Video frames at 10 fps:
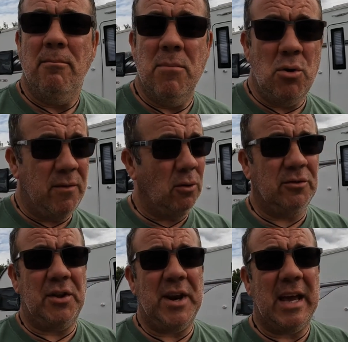move on
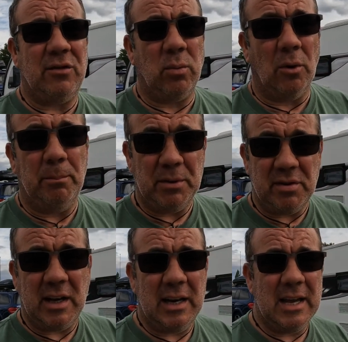to the next one,
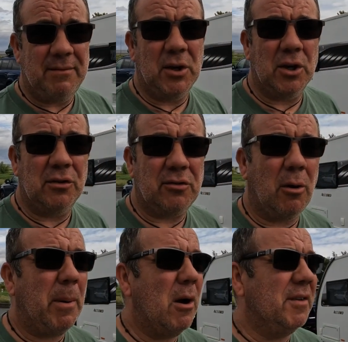particularly if you're going to
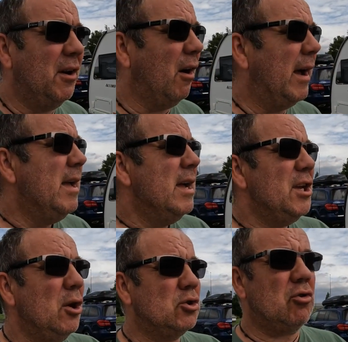stop overnight.
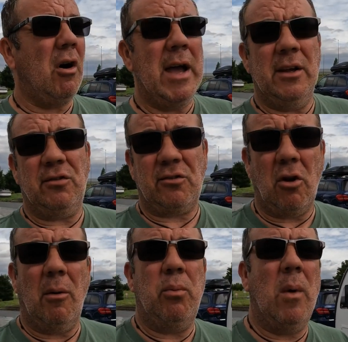You know, try and
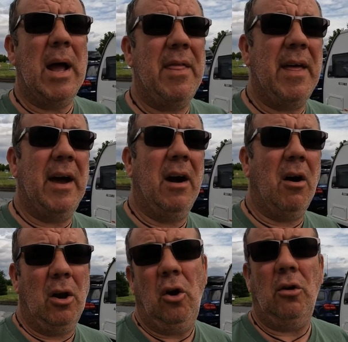stop where there
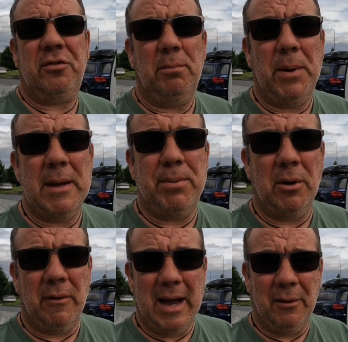are lots of
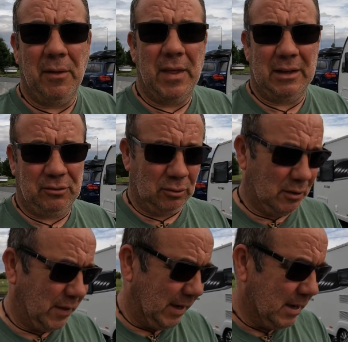people around, that sort
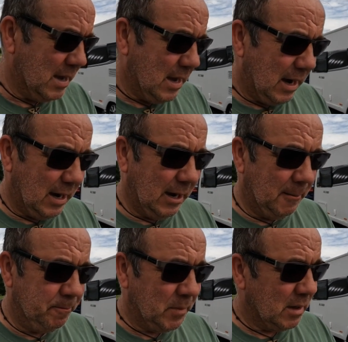of thing.
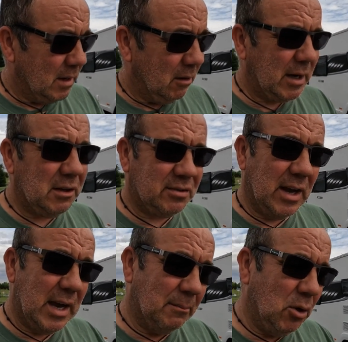Like I
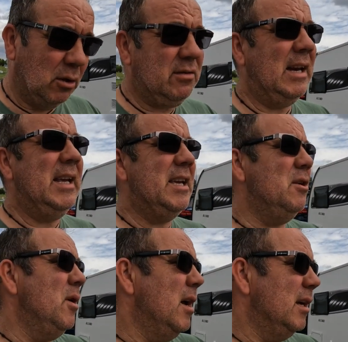say, I'm not telling
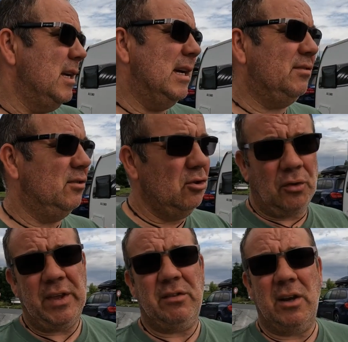you, yes,
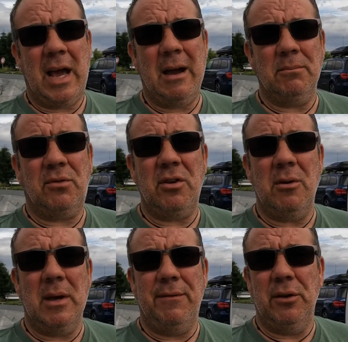nothing's going to happen to
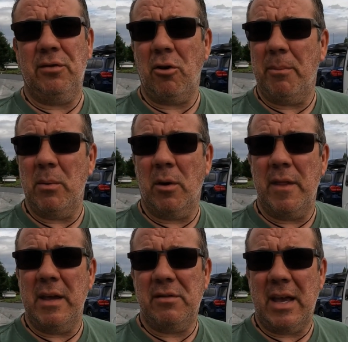you if you stop in one of
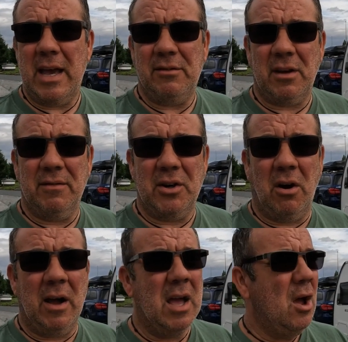these Aires
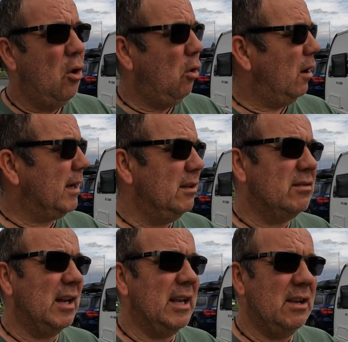overnight. All I can
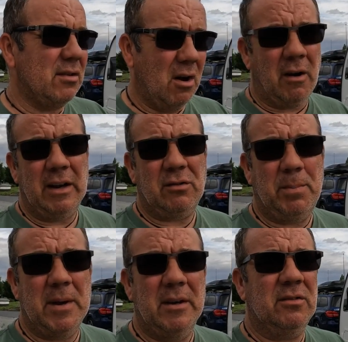tell you is our
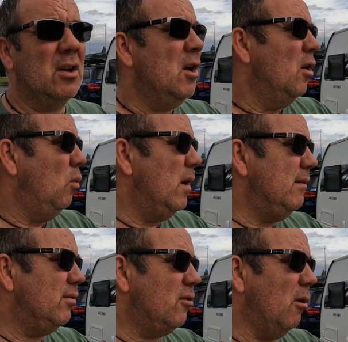experience.
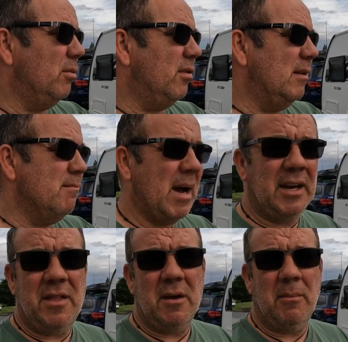We've stopped in
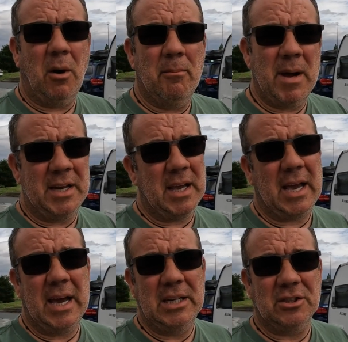many of them on many
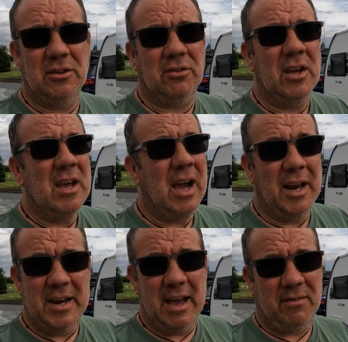occasions
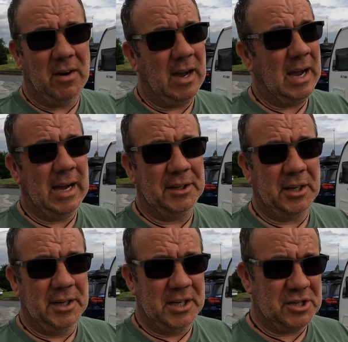and never had
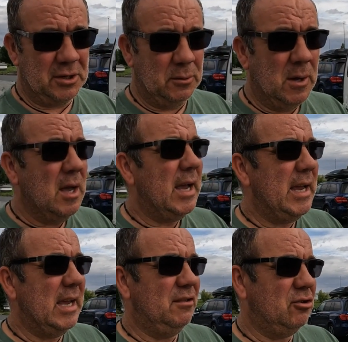an issue.
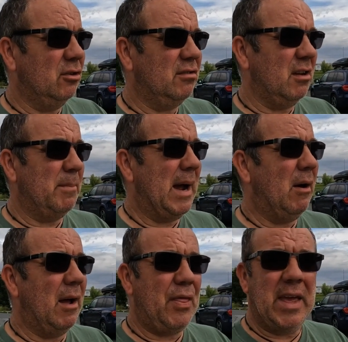It is just
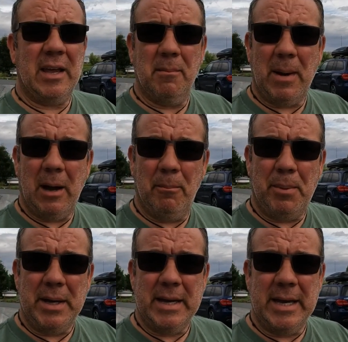about, I think, about
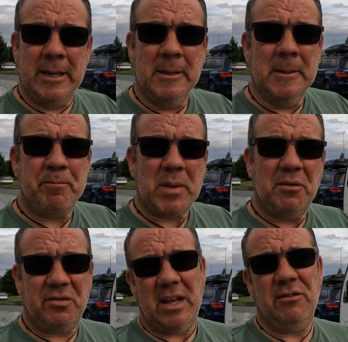being
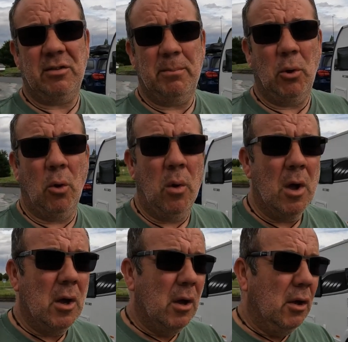sensible.
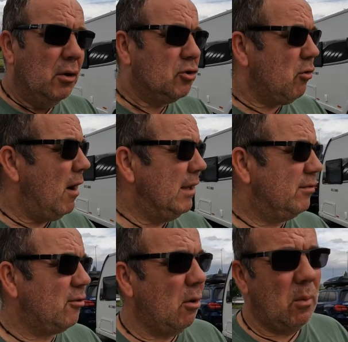Try and
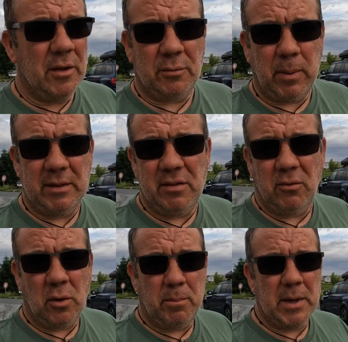stop where there's plenty
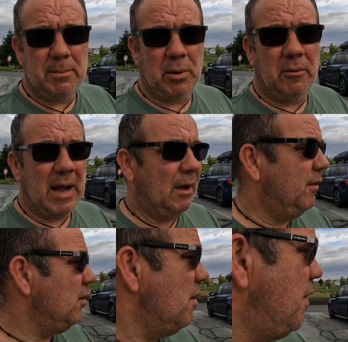of other people around. The other